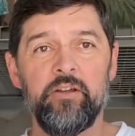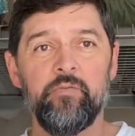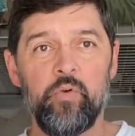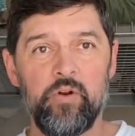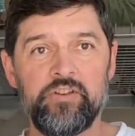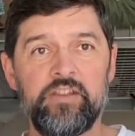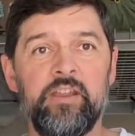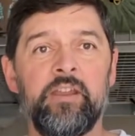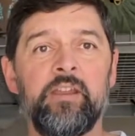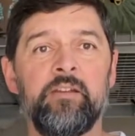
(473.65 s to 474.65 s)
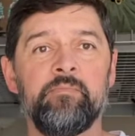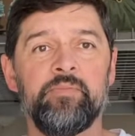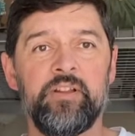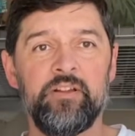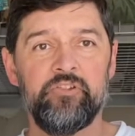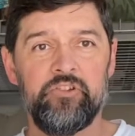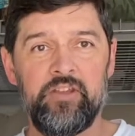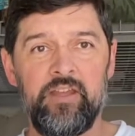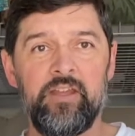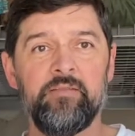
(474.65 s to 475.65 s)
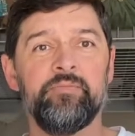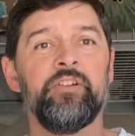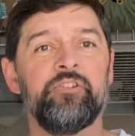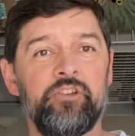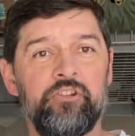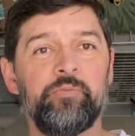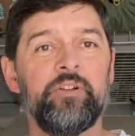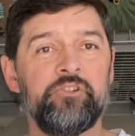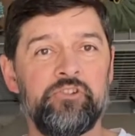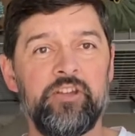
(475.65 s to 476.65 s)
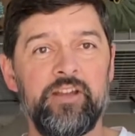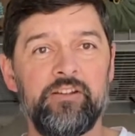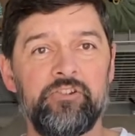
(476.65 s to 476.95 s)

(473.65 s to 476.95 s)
14 plus 10 plus 6 plus 6,